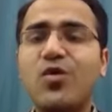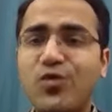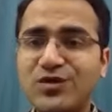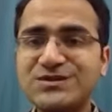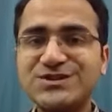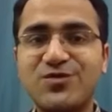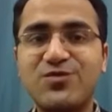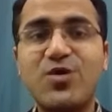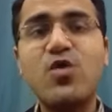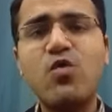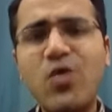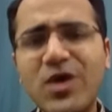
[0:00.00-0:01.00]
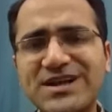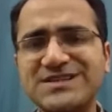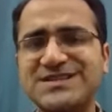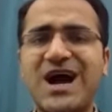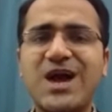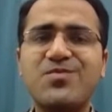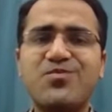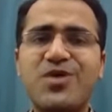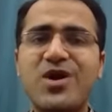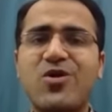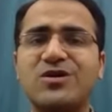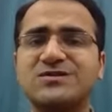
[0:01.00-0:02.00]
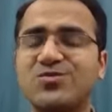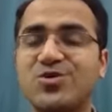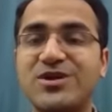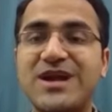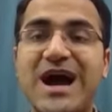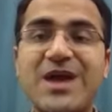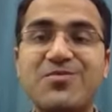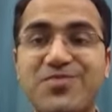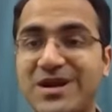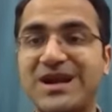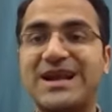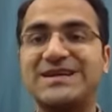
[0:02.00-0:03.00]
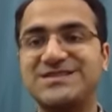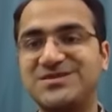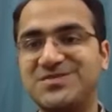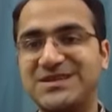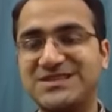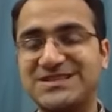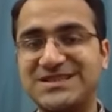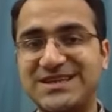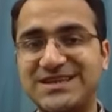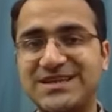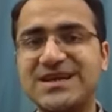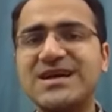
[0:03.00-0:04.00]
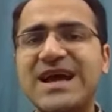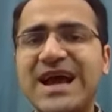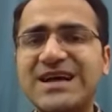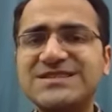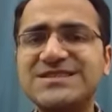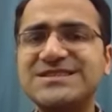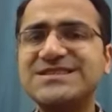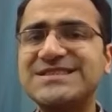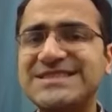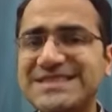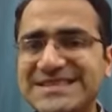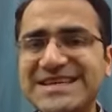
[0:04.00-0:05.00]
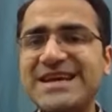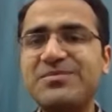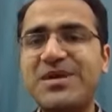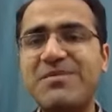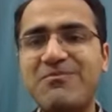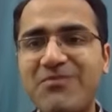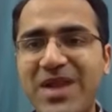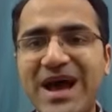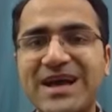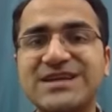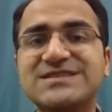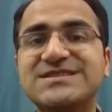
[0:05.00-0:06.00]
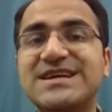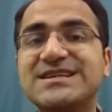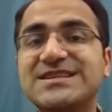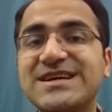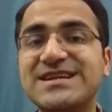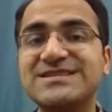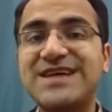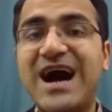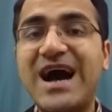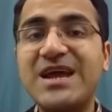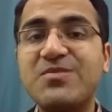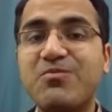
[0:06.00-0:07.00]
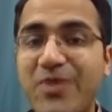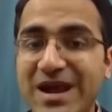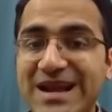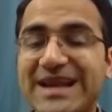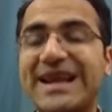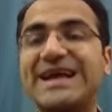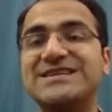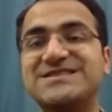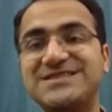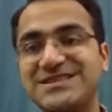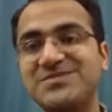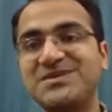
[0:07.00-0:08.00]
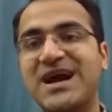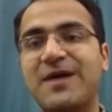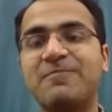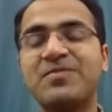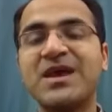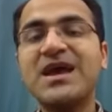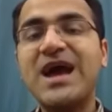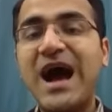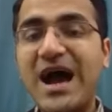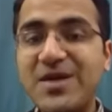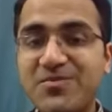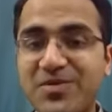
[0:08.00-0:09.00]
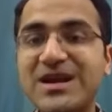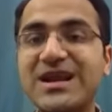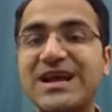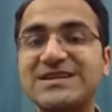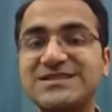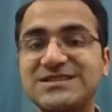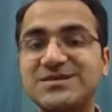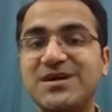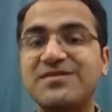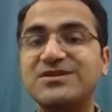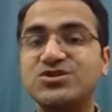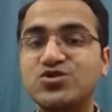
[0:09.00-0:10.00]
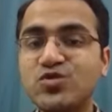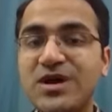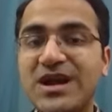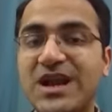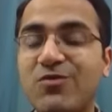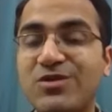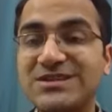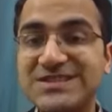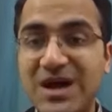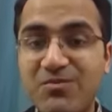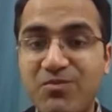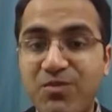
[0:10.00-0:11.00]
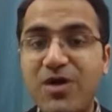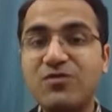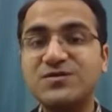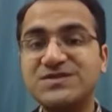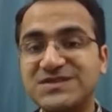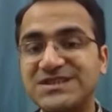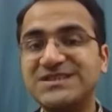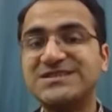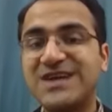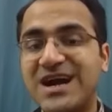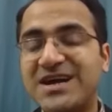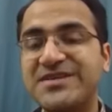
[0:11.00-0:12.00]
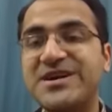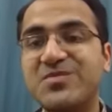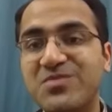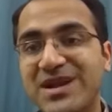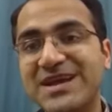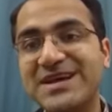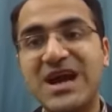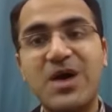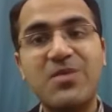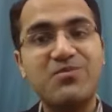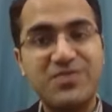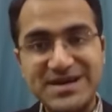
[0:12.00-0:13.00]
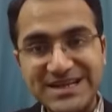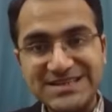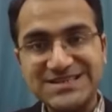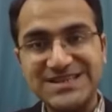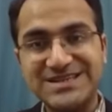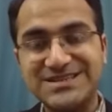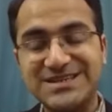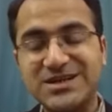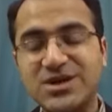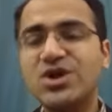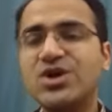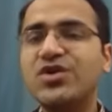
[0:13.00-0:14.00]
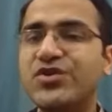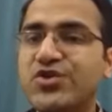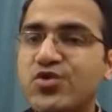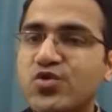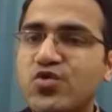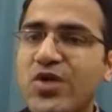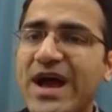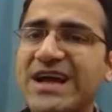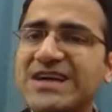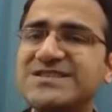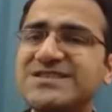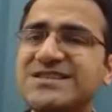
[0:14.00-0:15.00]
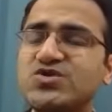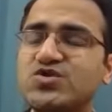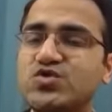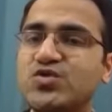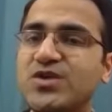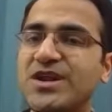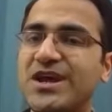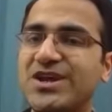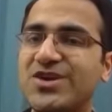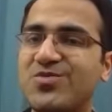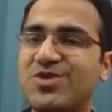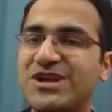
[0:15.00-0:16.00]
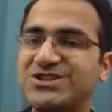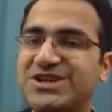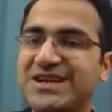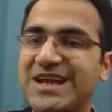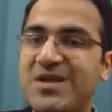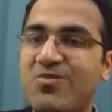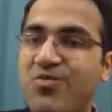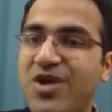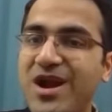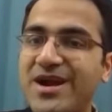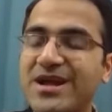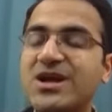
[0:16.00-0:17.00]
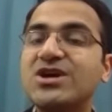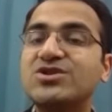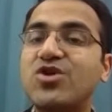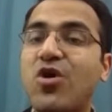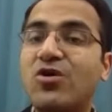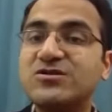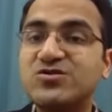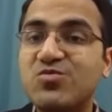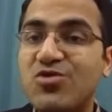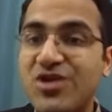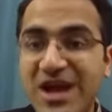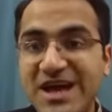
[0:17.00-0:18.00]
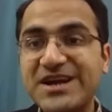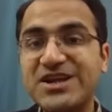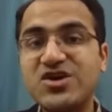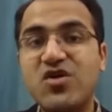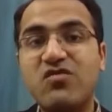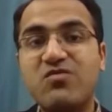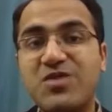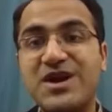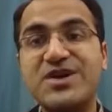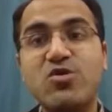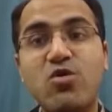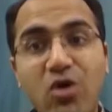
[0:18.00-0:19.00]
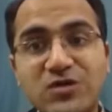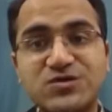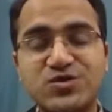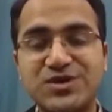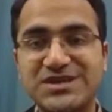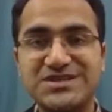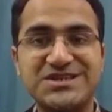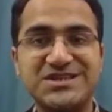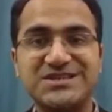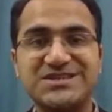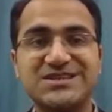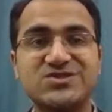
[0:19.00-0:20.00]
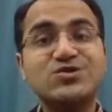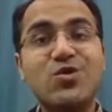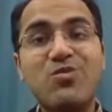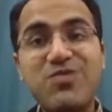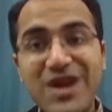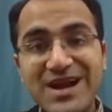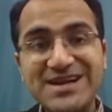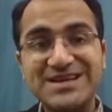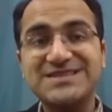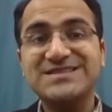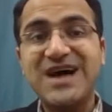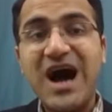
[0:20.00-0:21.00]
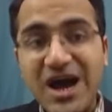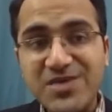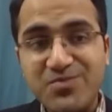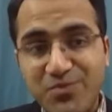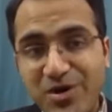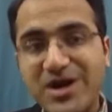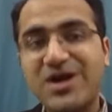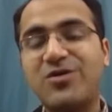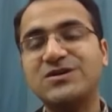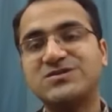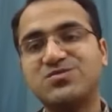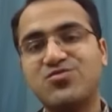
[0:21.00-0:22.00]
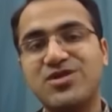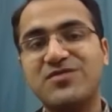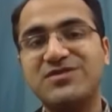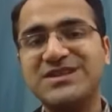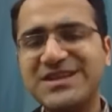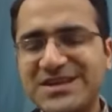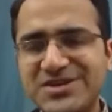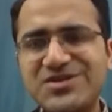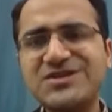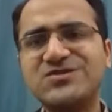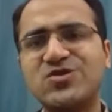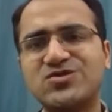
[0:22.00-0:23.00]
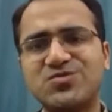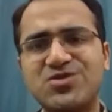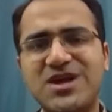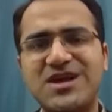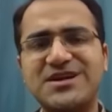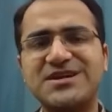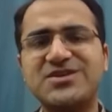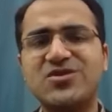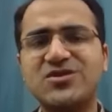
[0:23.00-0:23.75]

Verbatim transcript: First of all, what is hyperosmolar hyperglycemic state? As its name implies that there is hyperglycemia. Hyperglycemia with sugar levels above 600 milligram per deciliter. Due to excess sugar accumulation in blood, the osmolarity of blood also increases. So blood is hyperosmolar with increased osmolarity,